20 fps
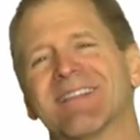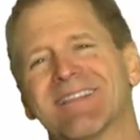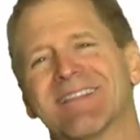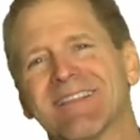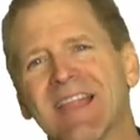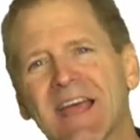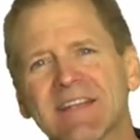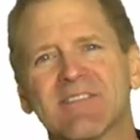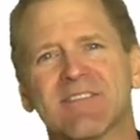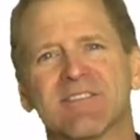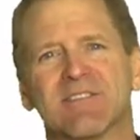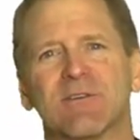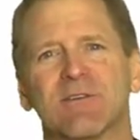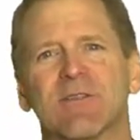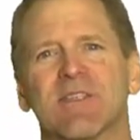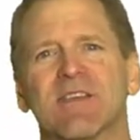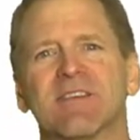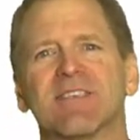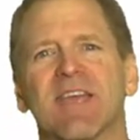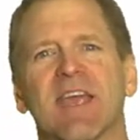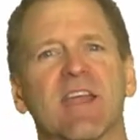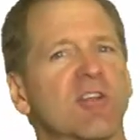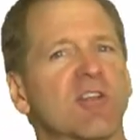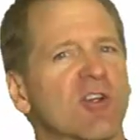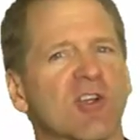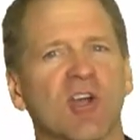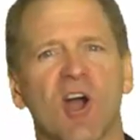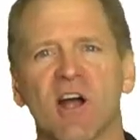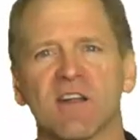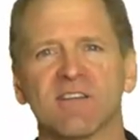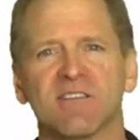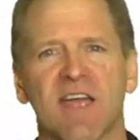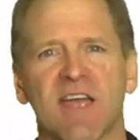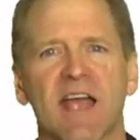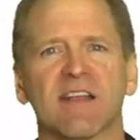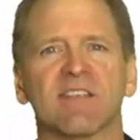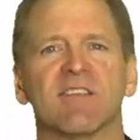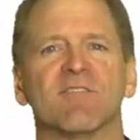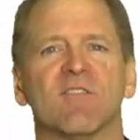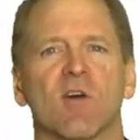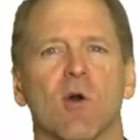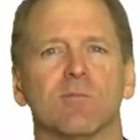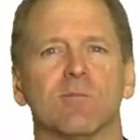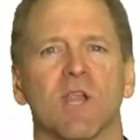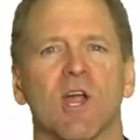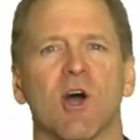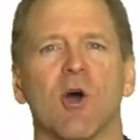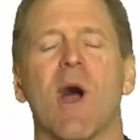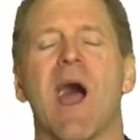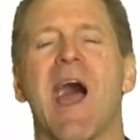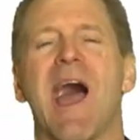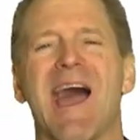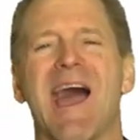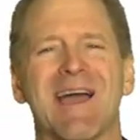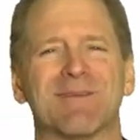Let's do this. Enter your contact info below.